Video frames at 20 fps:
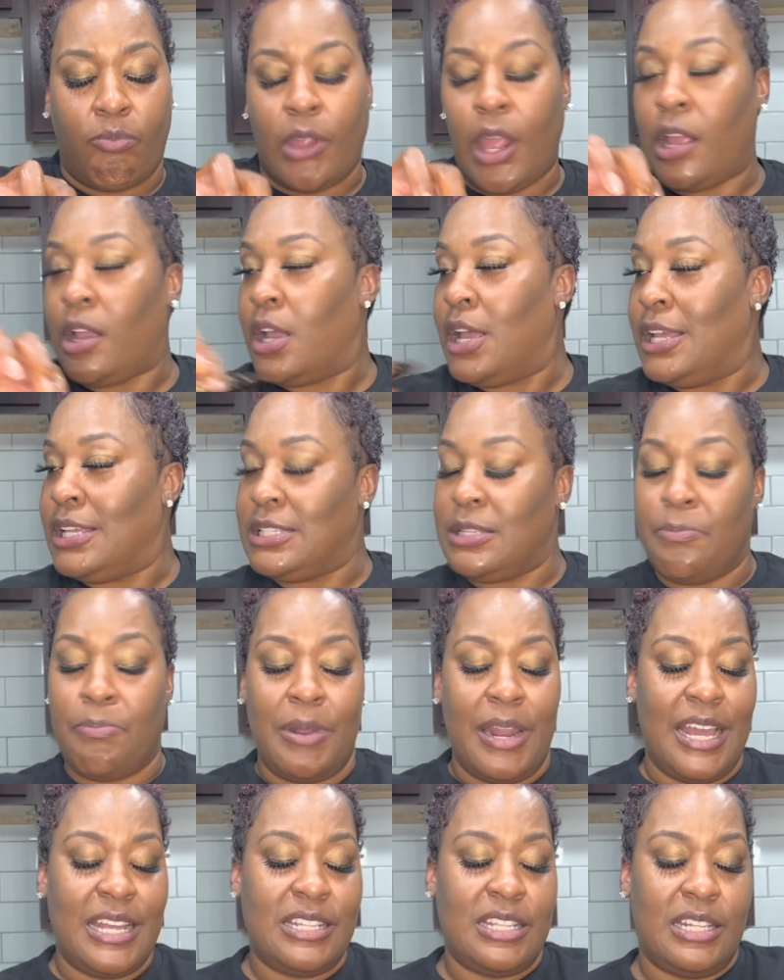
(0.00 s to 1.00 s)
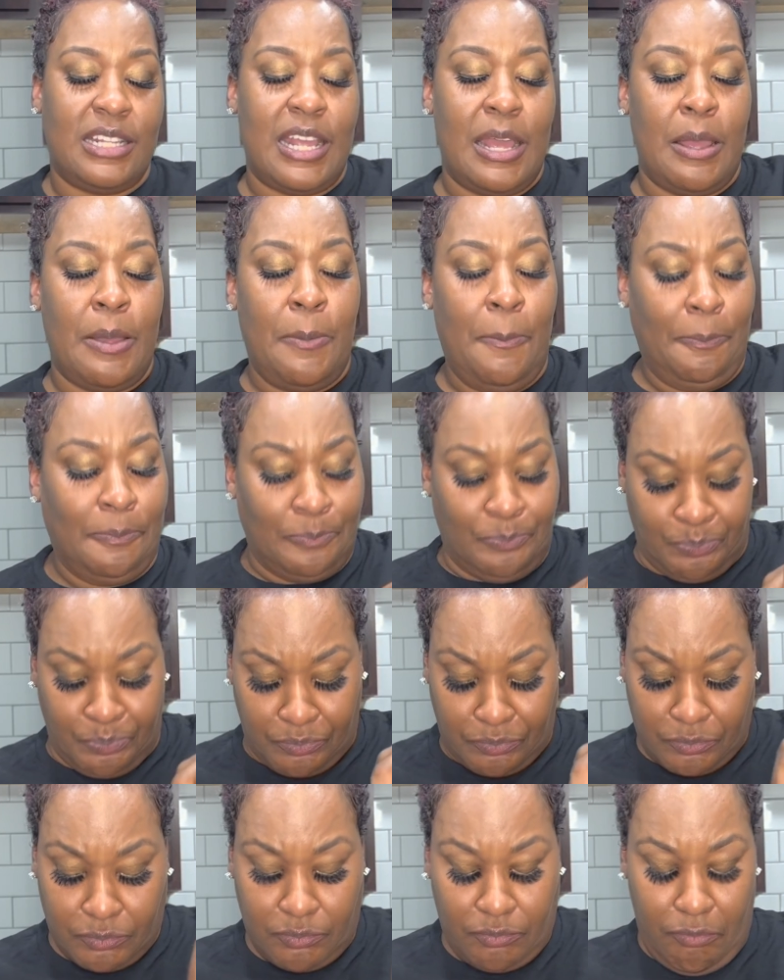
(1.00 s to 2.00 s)
Because the place that they
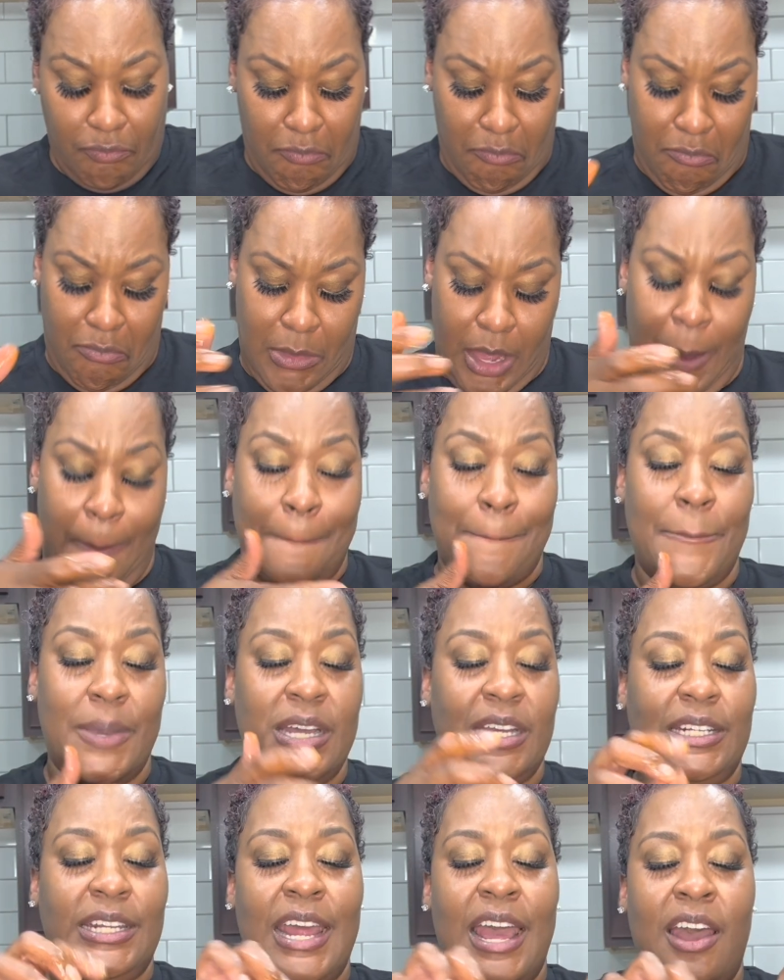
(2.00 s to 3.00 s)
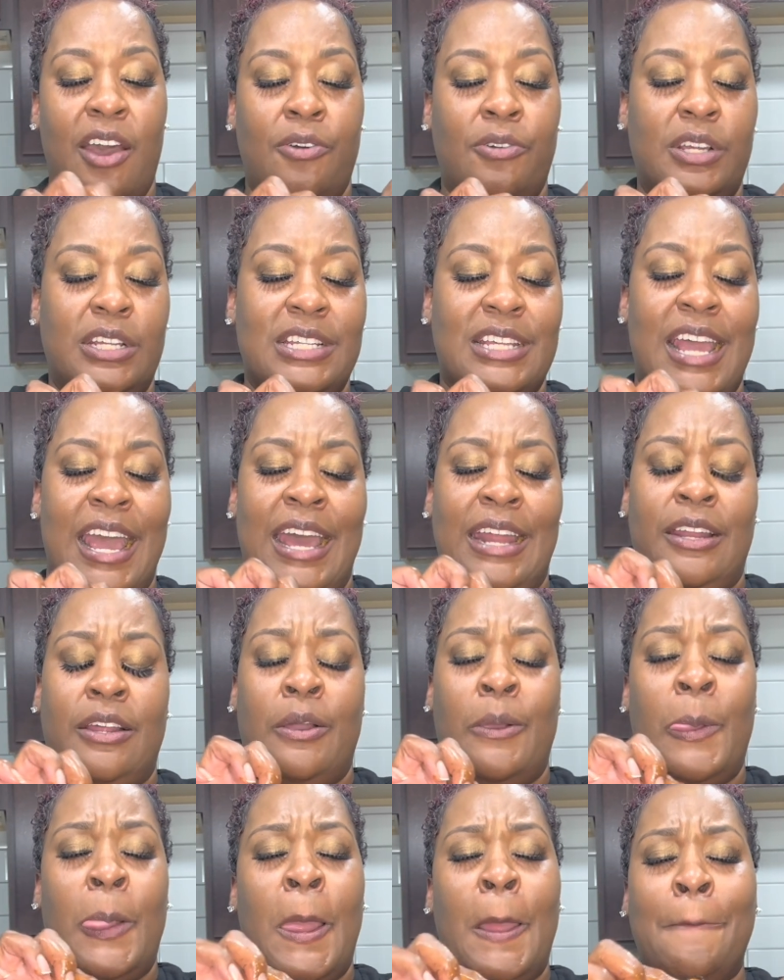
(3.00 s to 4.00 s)
booked out, it's got
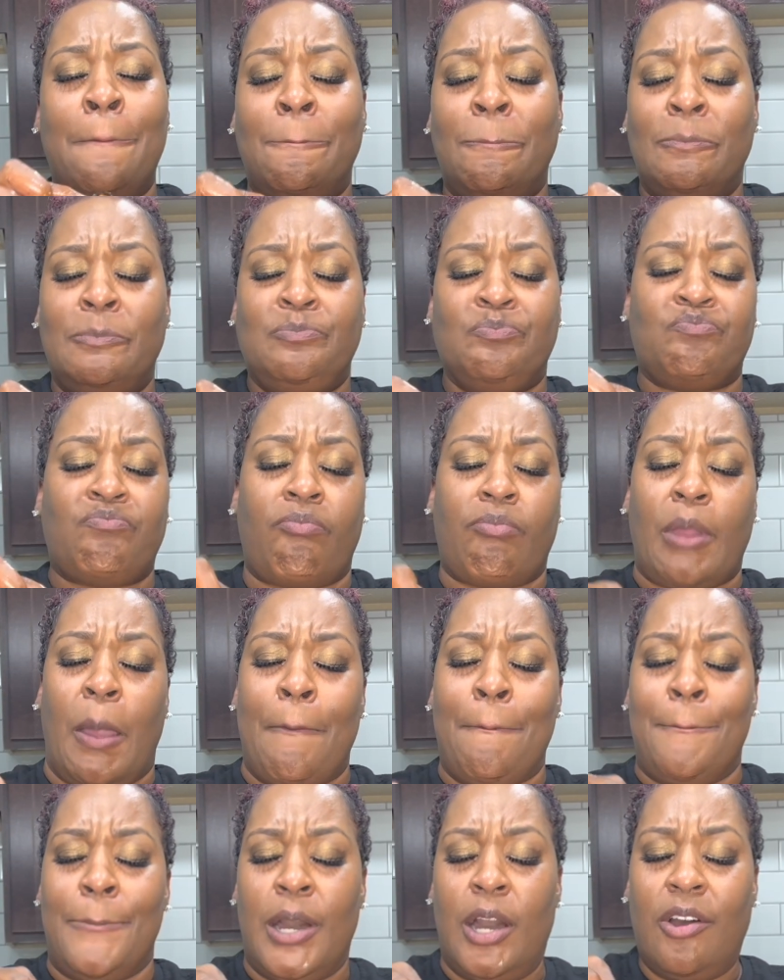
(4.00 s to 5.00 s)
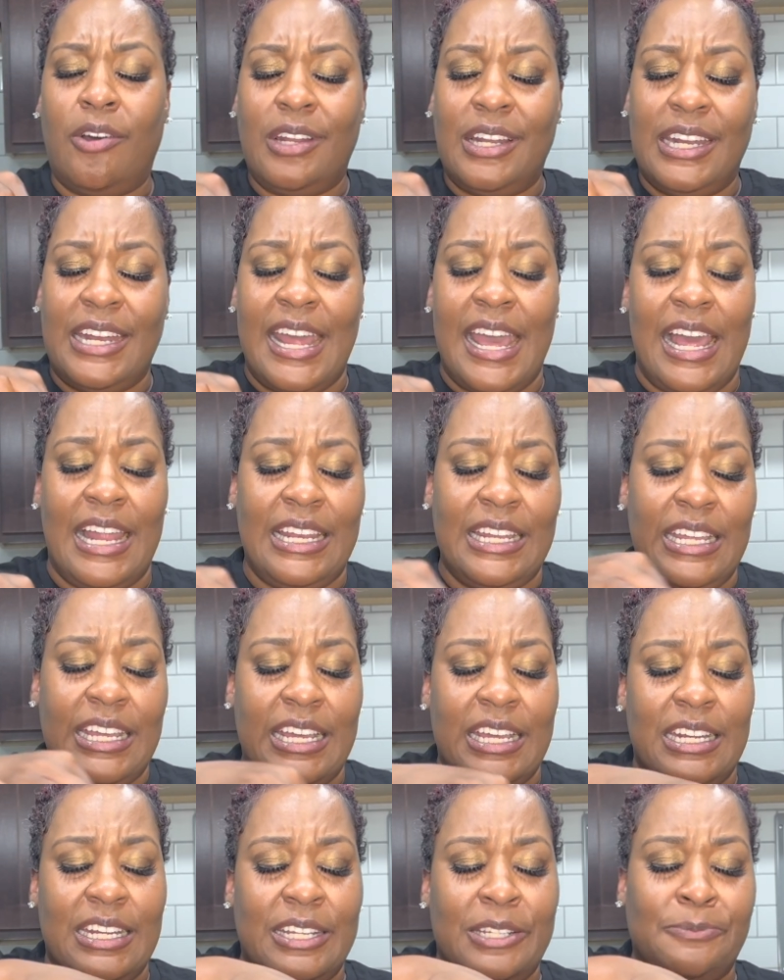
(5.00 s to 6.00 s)
a bowling alley
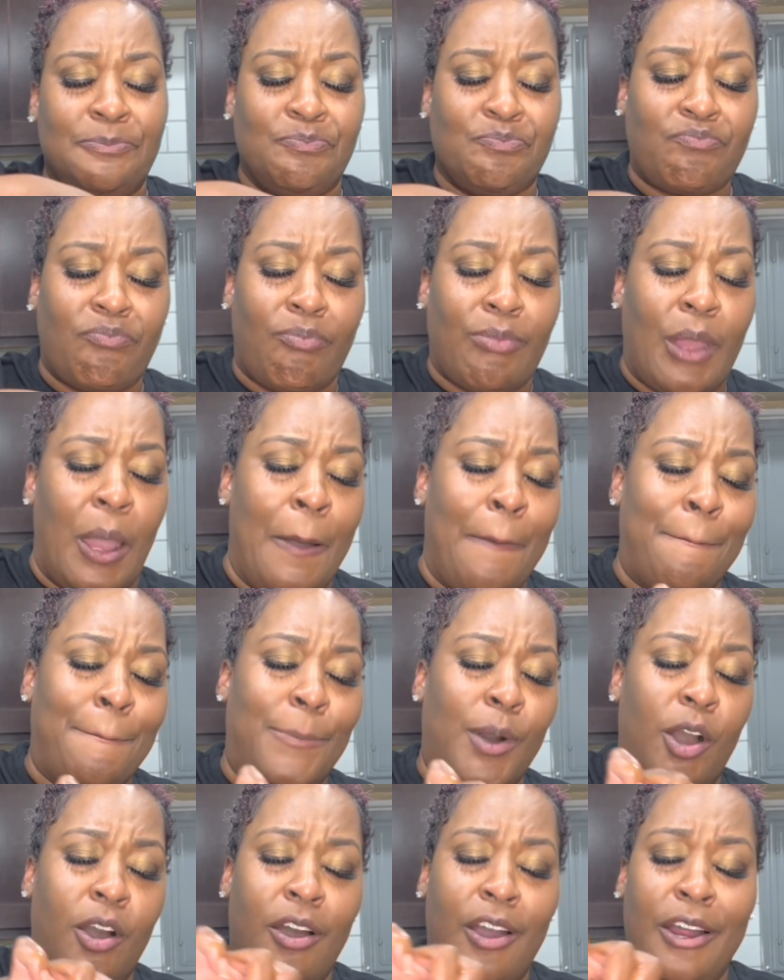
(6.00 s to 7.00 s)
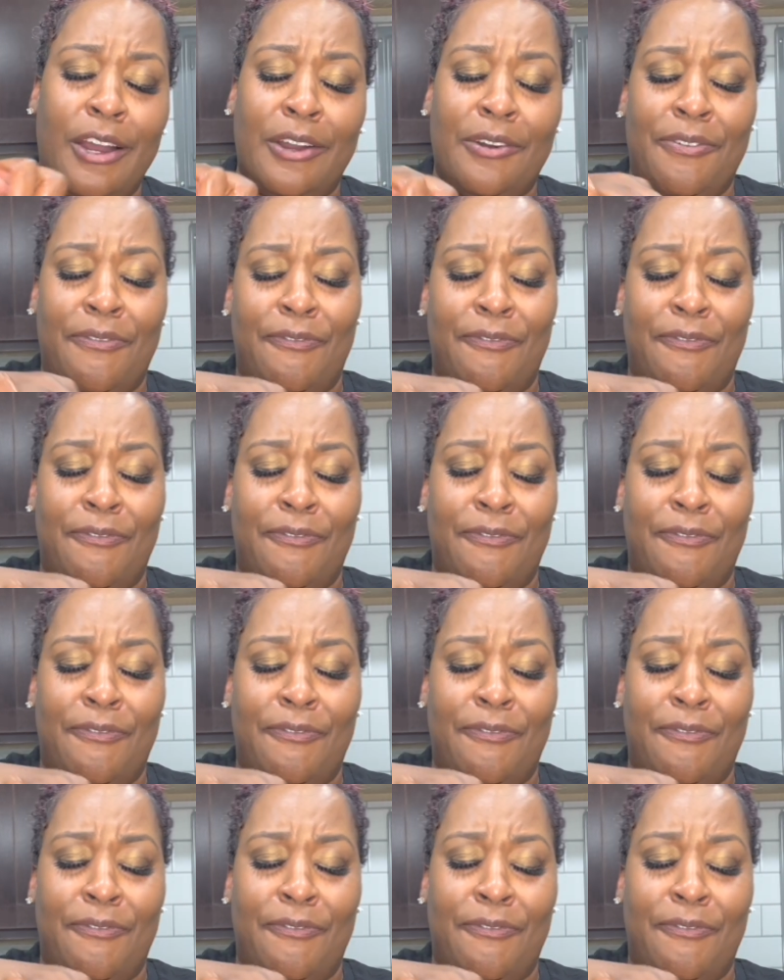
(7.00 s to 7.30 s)
in it, a bar,